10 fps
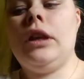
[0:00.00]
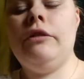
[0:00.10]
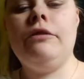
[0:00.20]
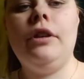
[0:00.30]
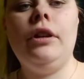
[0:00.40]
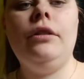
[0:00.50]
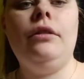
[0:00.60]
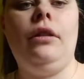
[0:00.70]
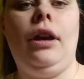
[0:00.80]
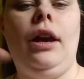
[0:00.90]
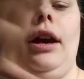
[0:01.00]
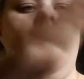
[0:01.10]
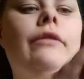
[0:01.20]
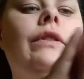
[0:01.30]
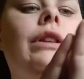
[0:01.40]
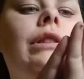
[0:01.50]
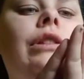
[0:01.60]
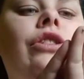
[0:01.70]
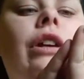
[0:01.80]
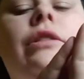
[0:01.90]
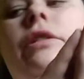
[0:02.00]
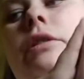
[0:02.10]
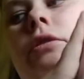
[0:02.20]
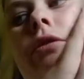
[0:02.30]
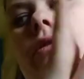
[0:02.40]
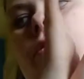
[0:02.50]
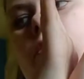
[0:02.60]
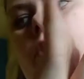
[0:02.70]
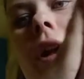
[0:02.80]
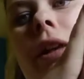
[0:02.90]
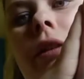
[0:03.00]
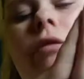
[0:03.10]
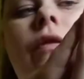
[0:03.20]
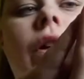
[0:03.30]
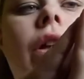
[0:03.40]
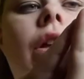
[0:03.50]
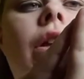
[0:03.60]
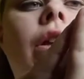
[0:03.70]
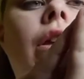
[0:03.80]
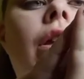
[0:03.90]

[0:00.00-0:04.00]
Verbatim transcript: So if you have any suggestions or anything